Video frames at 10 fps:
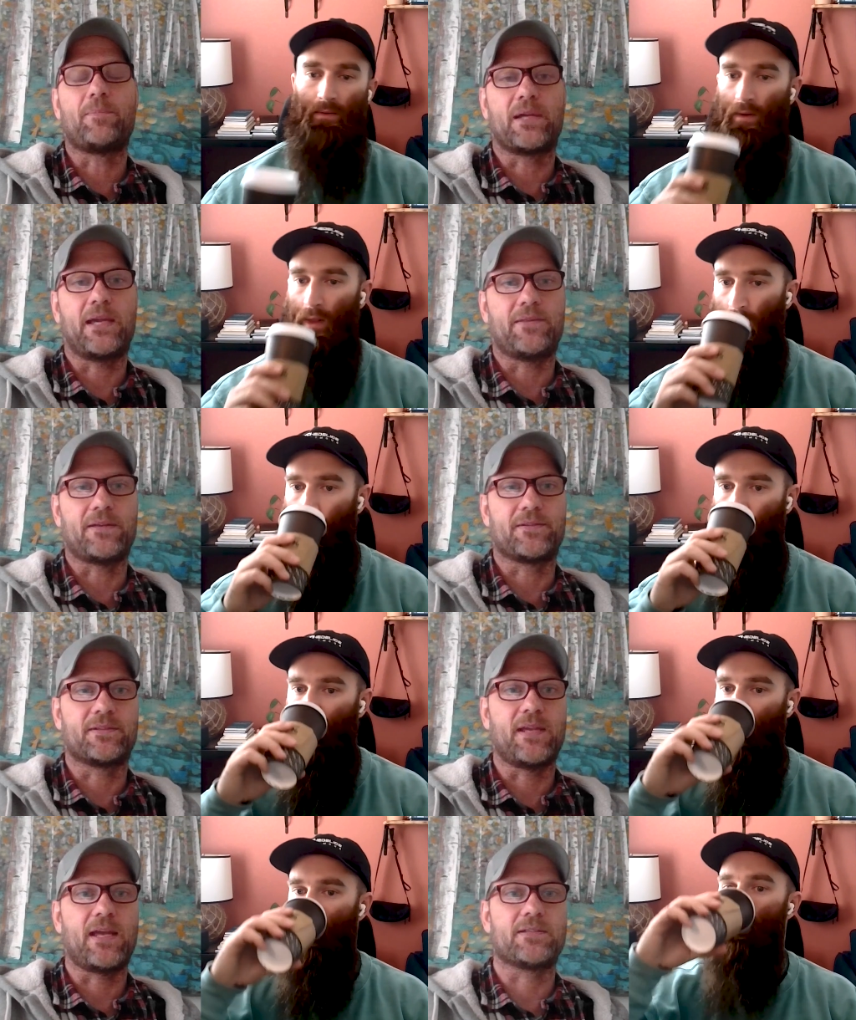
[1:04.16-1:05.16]
Speaker 1: replicate that
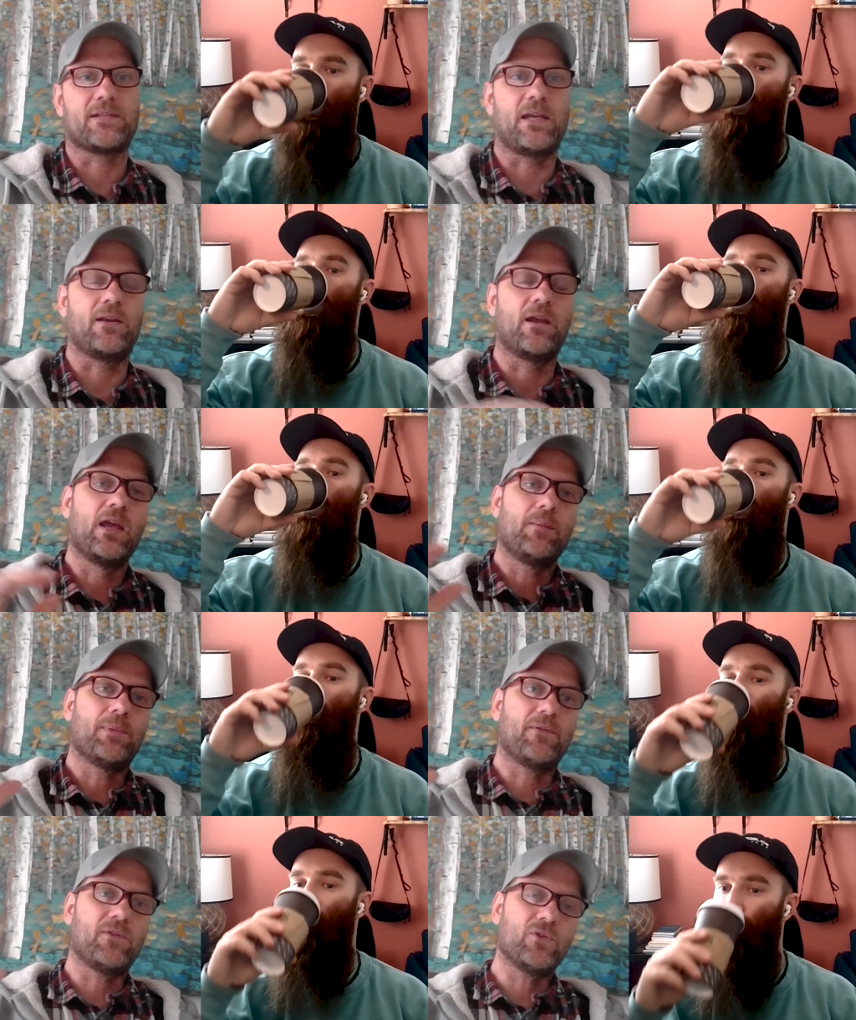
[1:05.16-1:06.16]
success. And,
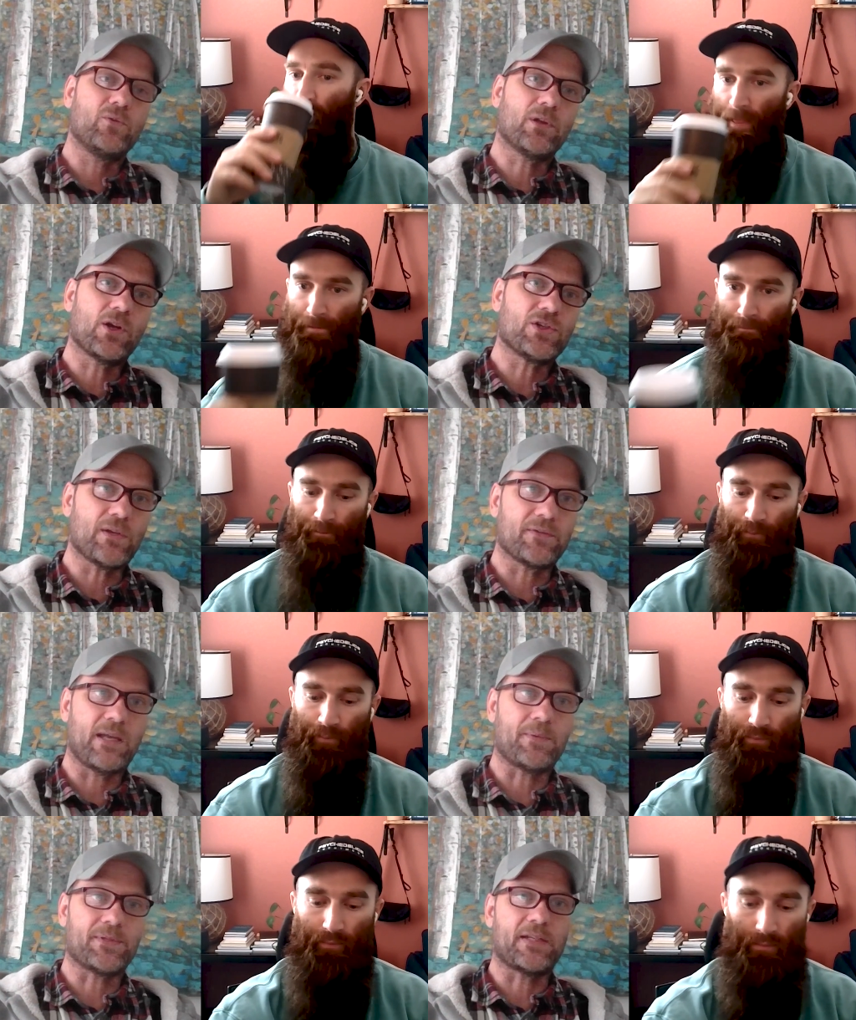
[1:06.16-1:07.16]
but if you do a large enough
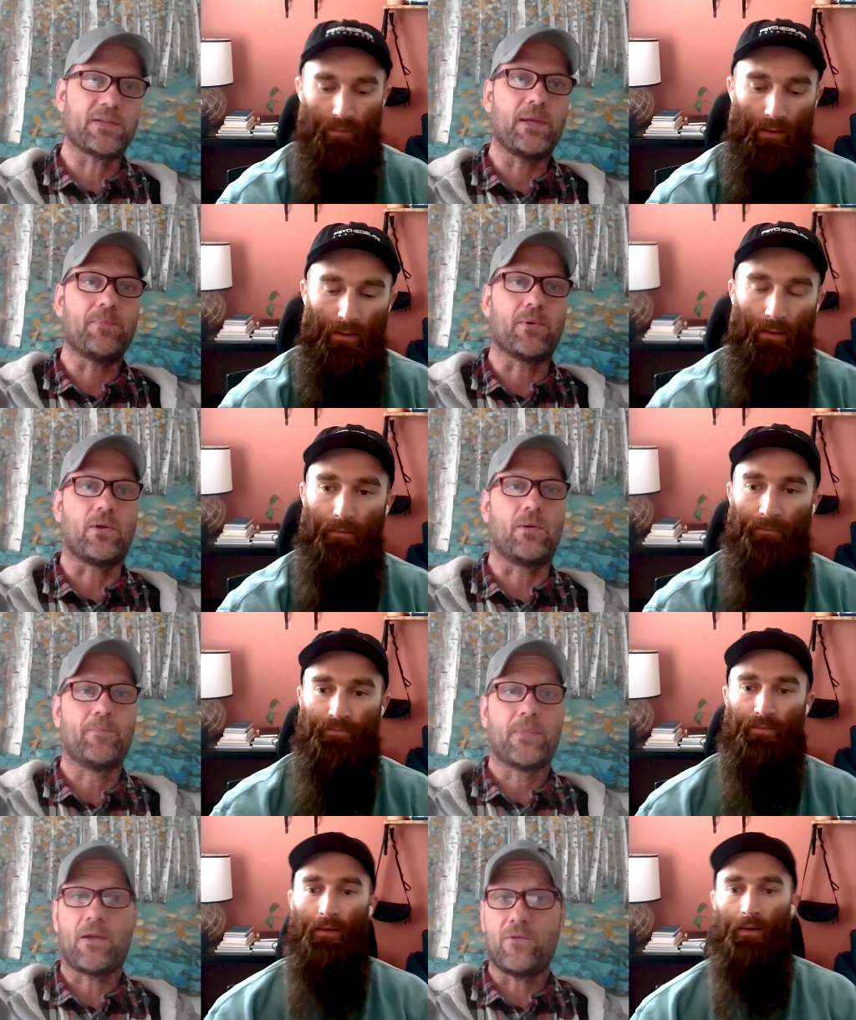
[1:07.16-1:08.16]
sample size of
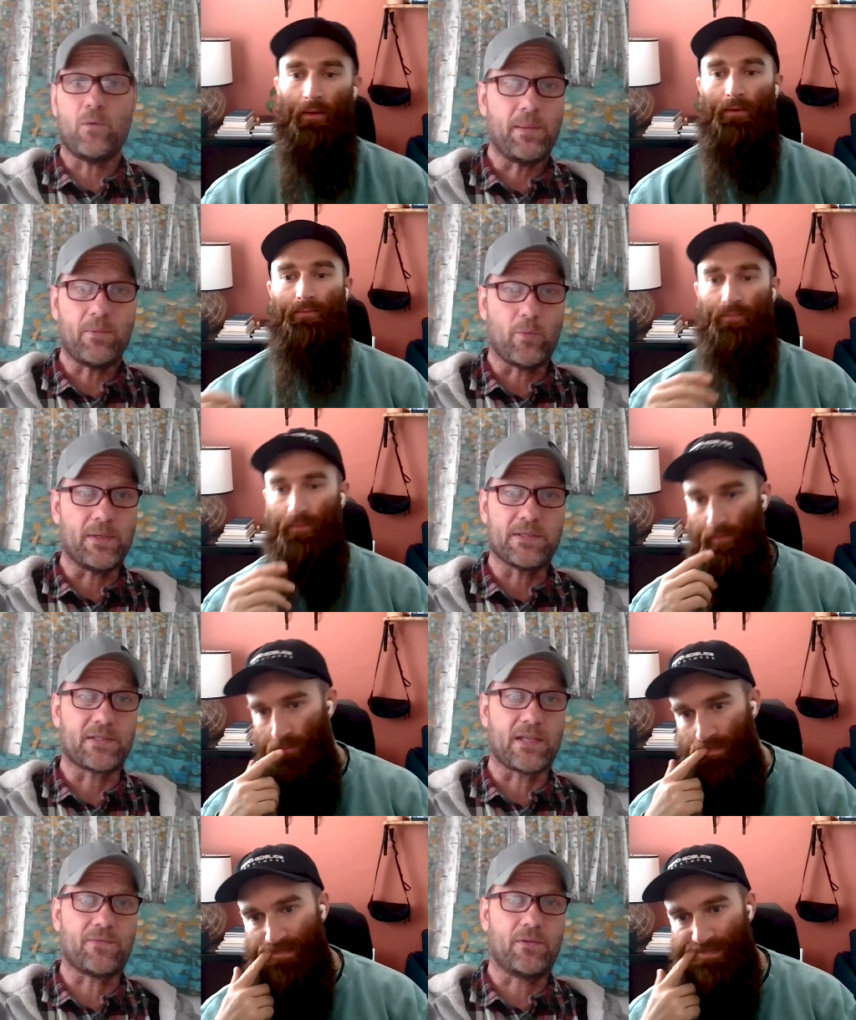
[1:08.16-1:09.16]
people, a few people will be
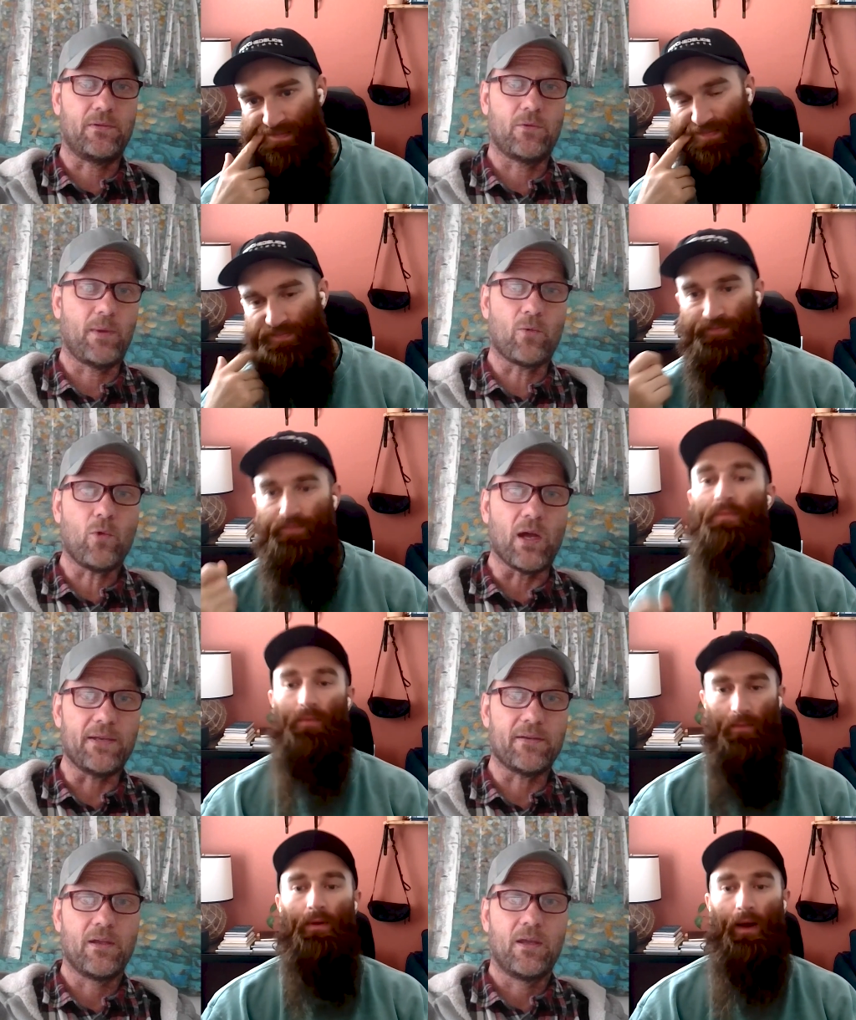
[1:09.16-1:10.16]
successful no matter
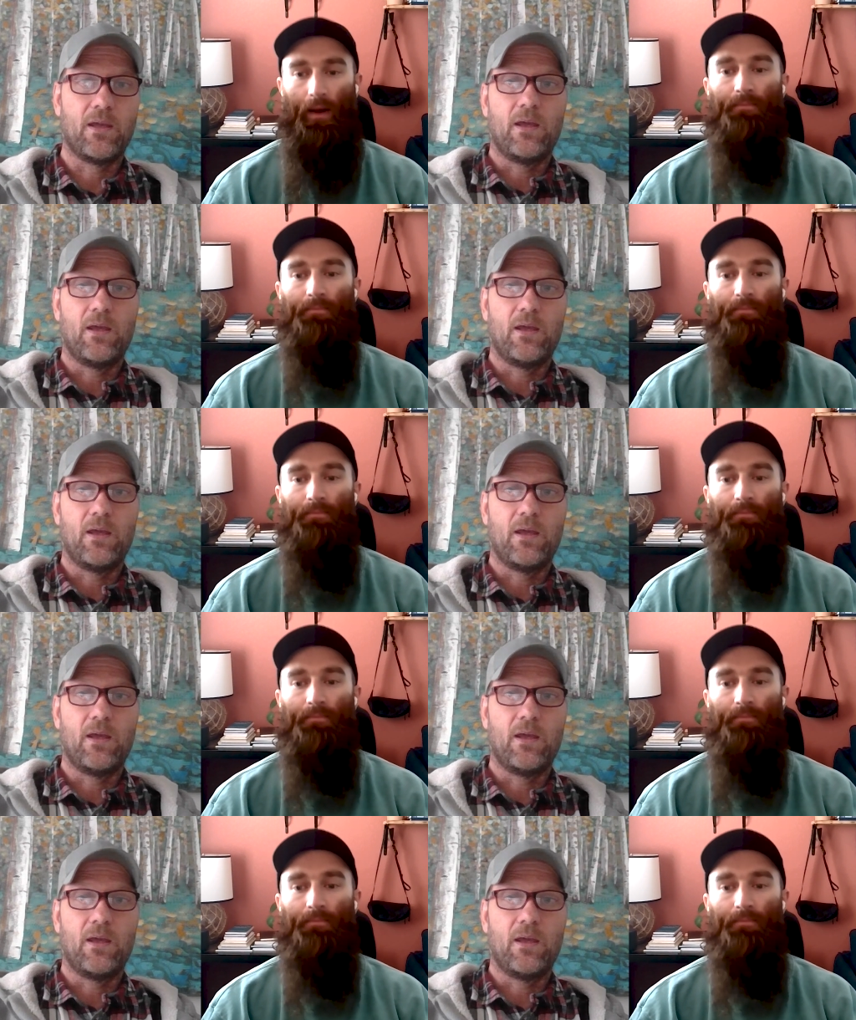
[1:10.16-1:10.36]
what. Yeah.